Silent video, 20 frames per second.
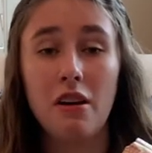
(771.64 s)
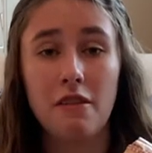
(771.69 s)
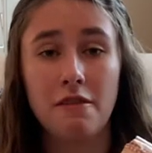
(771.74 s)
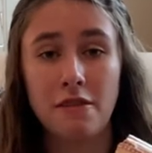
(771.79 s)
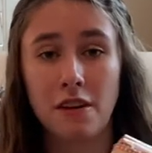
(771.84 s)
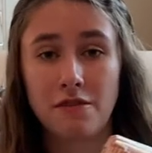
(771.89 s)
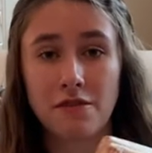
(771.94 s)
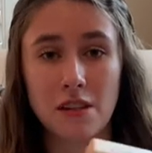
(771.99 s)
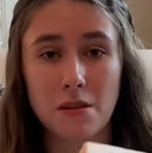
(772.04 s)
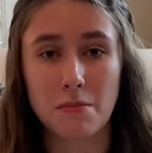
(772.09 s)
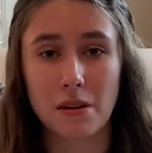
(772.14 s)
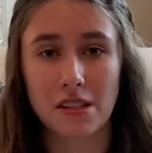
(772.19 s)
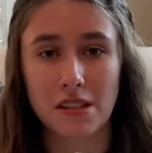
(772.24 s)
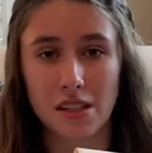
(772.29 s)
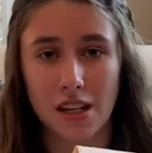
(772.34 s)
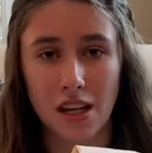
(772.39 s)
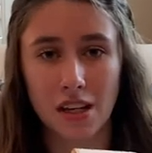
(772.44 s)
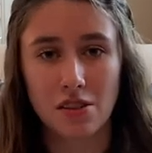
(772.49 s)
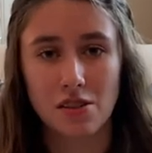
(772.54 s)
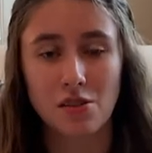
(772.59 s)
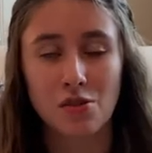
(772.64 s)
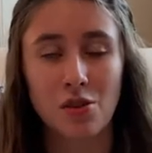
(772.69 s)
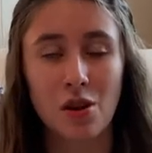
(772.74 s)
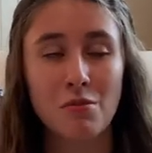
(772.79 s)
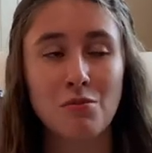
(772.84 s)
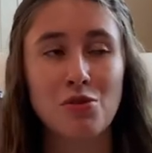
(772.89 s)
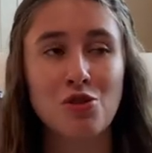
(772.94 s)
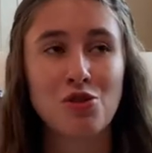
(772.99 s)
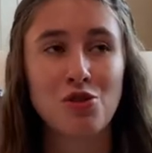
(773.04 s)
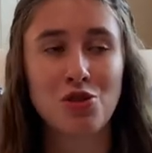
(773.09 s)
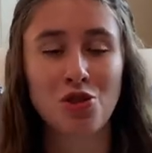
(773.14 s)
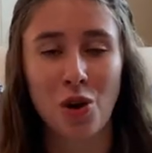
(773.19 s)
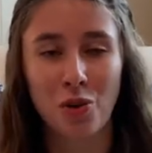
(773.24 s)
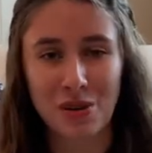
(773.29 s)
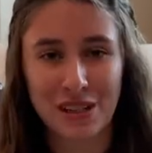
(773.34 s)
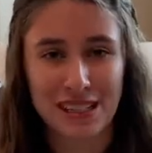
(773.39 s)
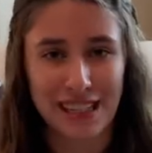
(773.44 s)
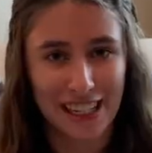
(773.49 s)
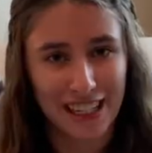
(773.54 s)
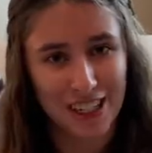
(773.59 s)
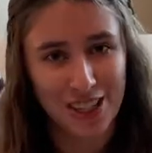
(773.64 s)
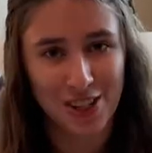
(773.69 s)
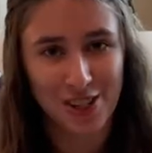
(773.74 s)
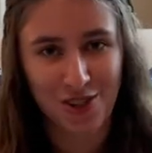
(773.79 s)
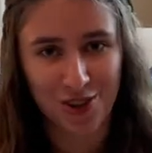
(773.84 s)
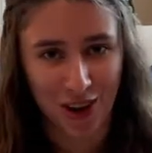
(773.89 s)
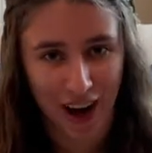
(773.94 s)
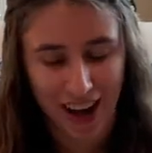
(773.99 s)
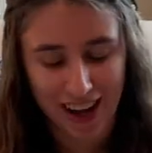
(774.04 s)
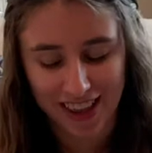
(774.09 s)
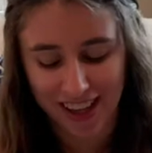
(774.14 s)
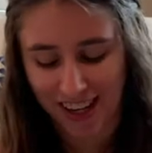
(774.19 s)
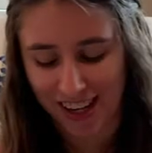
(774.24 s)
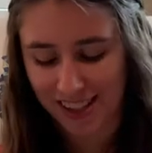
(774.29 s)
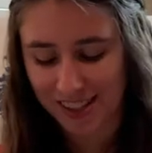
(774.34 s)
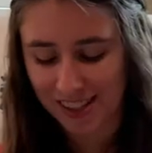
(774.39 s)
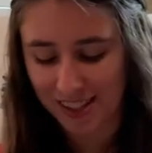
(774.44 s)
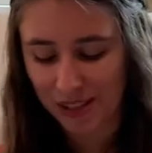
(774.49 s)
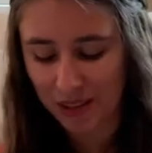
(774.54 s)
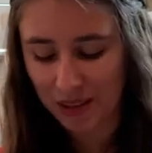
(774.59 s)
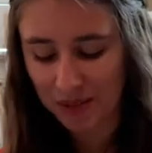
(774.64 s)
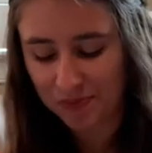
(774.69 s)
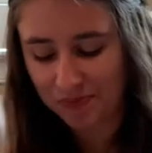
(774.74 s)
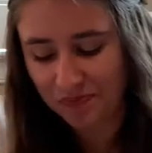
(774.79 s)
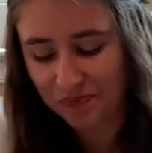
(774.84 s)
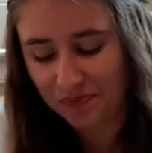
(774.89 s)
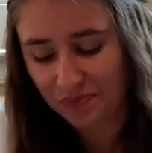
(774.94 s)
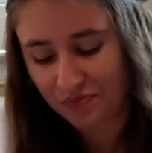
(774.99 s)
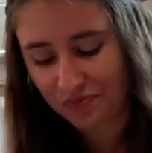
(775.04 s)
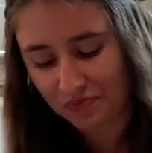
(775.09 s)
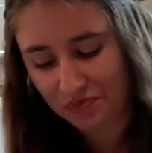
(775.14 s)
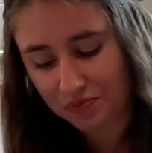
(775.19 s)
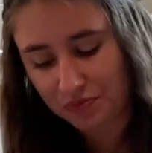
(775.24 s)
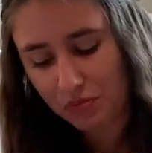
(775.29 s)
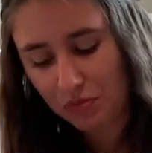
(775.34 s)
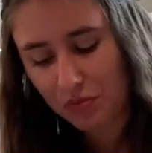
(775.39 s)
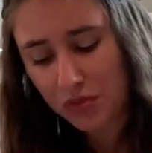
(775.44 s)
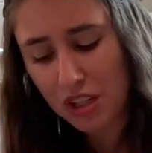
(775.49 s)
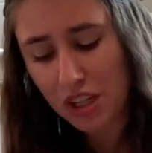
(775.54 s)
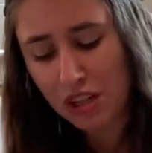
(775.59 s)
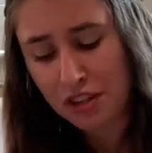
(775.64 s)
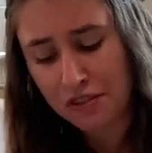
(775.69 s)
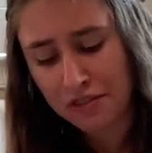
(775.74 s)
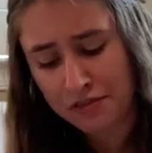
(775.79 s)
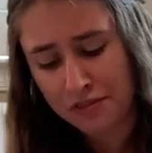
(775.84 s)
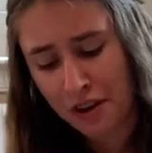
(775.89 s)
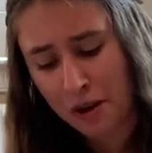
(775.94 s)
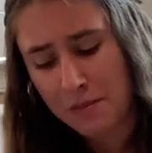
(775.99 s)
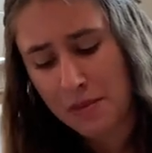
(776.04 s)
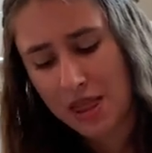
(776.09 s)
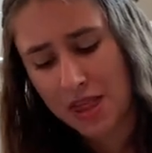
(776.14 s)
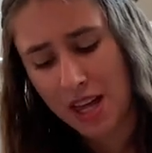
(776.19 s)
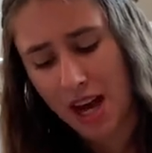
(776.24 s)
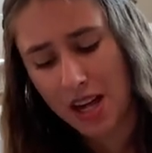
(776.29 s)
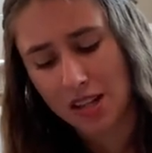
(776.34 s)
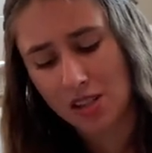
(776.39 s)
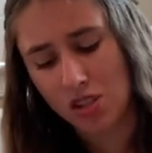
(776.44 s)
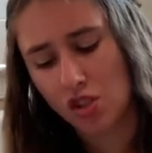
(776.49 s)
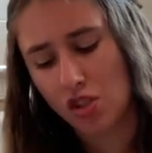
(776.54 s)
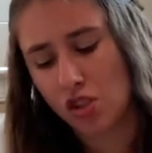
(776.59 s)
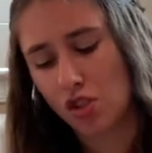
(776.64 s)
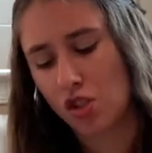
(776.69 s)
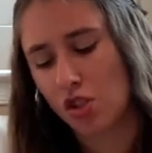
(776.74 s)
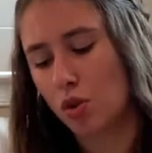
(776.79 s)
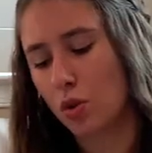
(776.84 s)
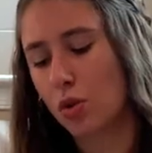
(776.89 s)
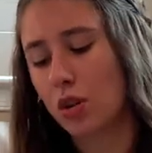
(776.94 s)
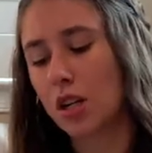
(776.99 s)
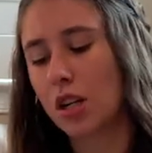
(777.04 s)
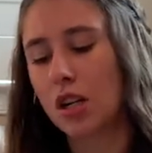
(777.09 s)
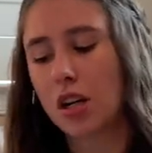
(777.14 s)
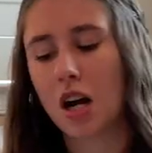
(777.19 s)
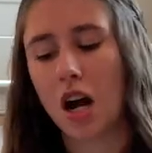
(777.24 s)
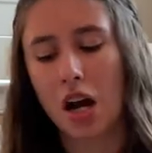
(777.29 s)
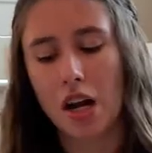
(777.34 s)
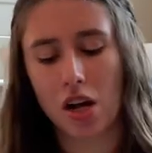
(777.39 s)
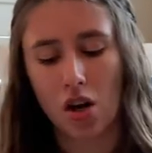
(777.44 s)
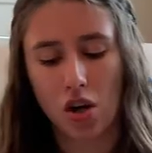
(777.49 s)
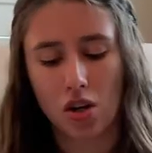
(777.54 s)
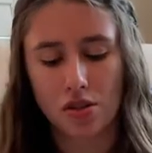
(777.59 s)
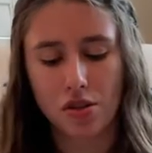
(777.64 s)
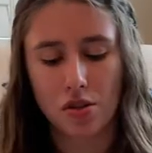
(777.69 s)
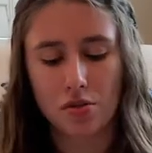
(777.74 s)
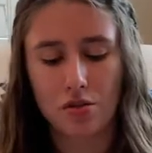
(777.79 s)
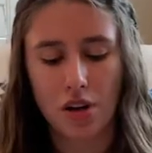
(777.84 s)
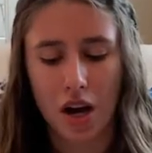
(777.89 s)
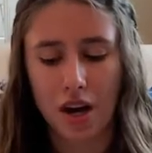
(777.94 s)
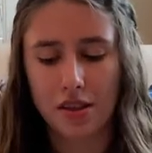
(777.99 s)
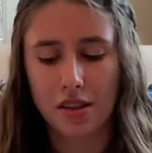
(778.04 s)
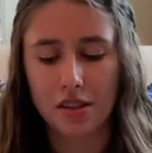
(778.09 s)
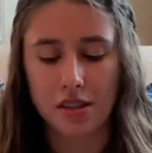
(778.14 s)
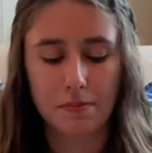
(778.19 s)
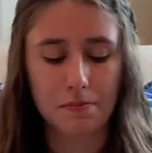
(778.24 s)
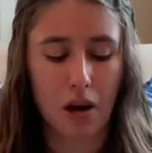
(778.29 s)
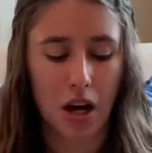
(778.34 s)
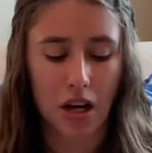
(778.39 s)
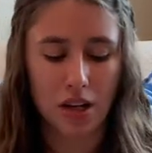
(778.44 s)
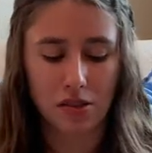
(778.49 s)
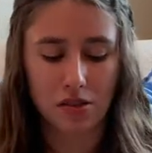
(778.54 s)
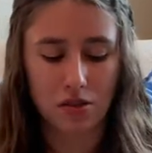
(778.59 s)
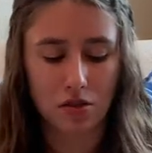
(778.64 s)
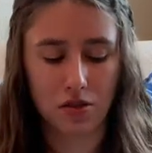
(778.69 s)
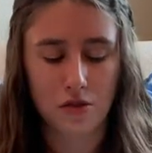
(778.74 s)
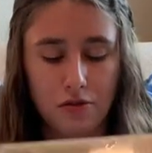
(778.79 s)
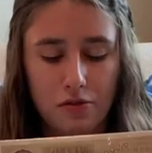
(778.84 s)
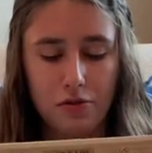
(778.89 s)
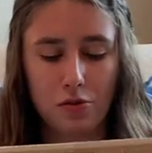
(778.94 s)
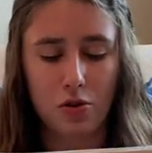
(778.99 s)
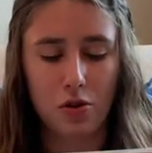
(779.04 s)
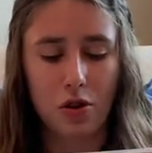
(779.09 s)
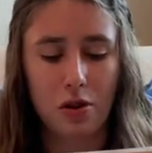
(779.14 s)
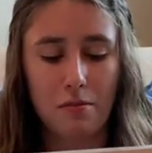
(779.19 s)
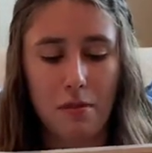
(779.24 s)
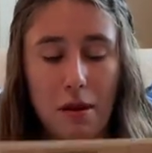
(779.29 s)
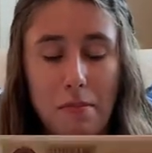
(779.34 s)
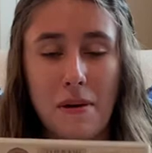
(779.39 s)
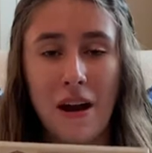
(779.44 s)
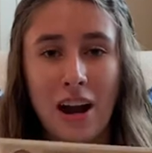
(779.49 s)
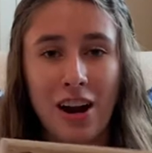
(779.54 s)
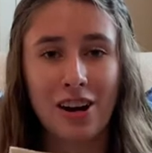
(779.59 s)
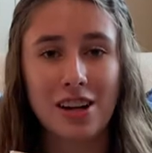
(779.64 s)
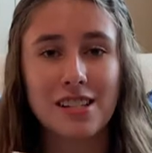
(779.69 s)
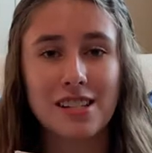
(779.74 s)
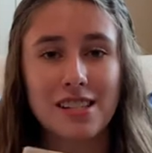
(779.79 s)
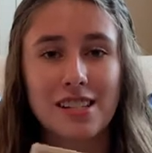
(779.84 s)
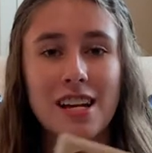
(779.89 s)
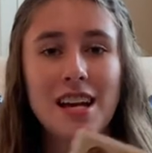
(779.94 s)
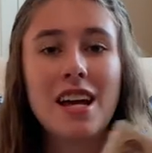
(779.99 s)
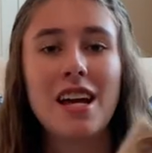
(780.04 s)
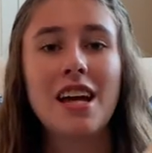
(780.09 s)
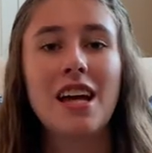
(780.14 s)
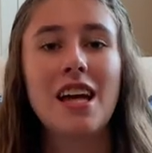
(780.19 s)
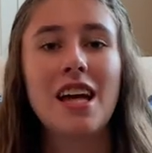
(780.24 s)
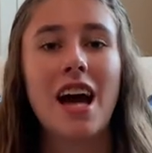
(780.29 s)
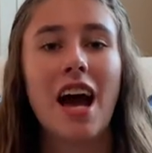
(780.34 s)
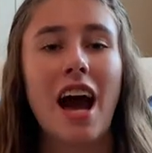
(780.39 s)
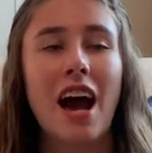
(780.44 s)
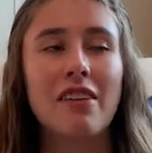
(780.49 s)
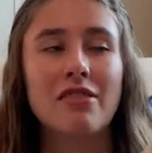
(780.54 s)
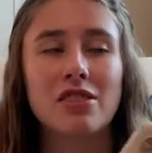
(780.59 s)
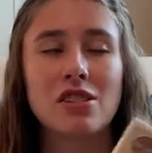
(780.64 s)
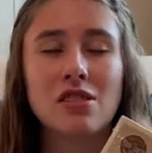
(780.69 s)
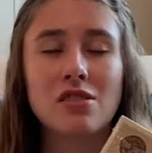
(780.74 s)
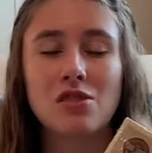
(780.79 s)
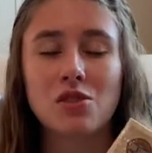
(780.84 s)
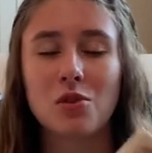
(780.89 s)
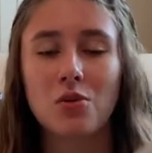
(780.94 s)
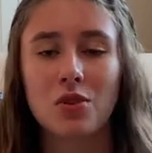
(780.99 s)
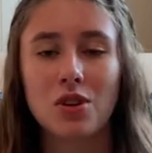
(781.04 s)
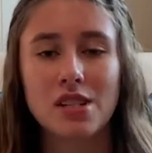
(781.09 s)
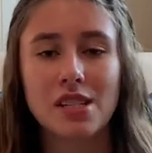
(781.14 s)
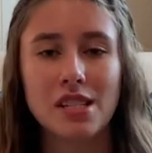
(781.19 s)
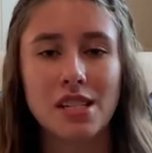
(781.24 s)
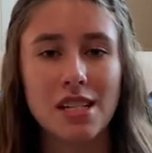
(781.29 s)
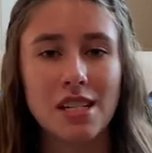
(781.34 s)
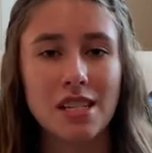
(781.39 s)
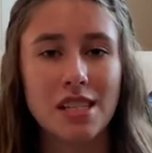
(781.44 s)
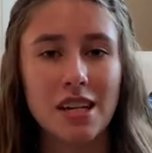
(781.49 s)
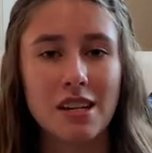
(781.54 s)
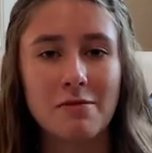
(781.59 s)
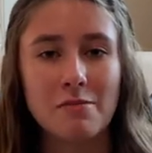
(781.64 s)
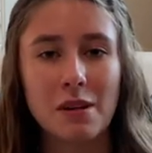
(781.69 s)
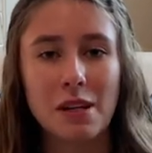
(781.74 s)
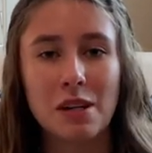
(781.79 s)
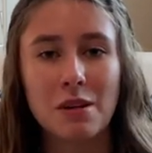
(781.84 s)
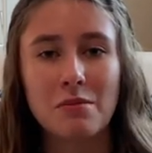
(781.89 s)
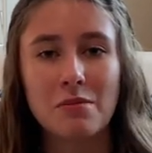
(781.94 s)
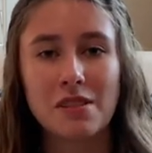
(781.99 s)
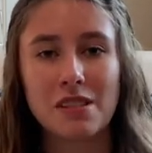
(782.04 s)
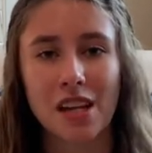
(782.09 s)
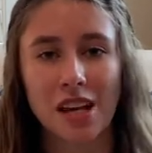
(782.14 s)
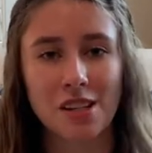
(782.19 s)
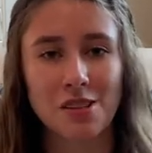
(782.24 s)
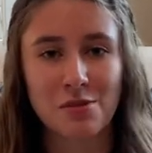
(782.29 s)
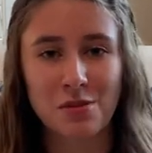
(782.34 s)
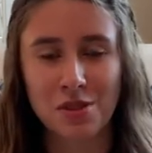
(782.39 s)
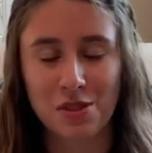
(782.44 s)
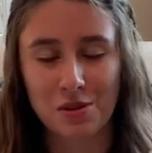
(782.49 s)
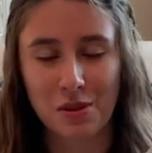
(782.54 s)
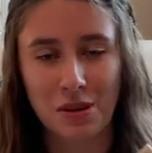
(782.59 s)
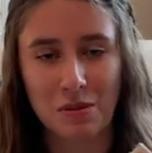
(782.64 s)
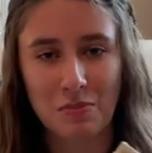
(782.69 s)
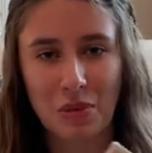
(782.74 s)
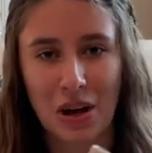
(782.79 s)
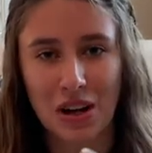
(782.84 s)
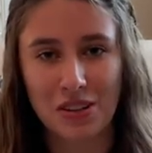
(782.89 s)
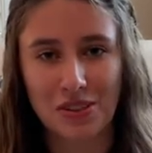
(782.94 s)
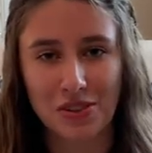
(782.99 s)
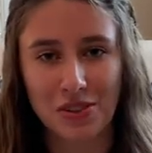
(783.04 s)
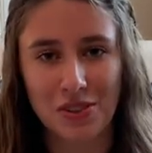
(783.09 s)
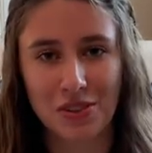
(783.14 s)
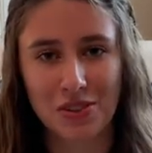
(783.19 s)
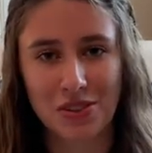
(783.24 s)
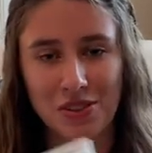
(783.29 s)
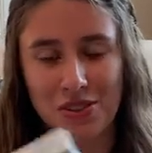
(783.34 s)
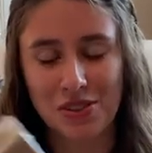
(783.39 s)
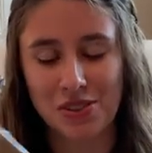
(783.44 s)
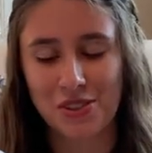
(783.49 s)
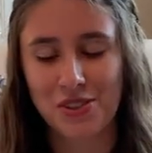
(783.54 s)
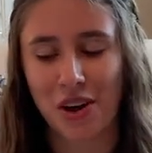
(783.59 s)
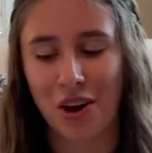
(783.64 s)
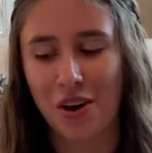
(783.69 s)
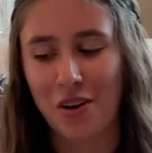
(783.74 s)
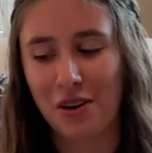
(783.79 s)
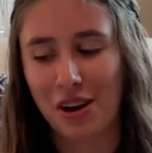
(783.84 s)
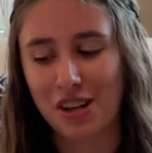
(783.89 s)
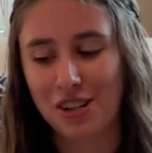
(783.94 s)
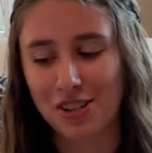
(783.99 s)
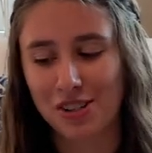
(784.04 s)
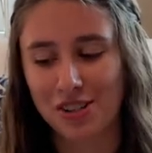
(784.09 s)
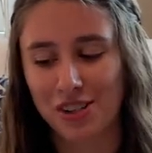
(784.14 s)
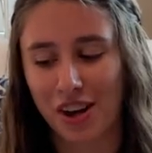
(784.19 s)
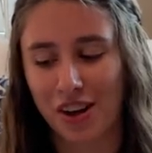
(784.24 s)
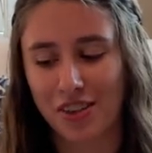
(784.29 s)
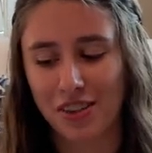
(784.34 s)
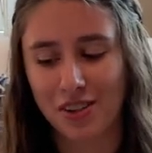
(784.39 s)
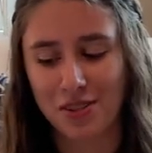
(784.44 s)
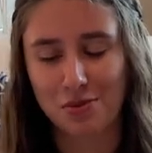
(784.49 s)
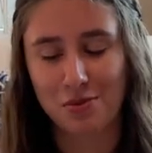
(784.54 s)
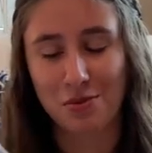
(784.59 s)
50 biscuits, so I'm so excited to try this. From that store, I also got this puzzle for my parents ever since quarantine, they've been obsessed with doing puzzles, so I just thought this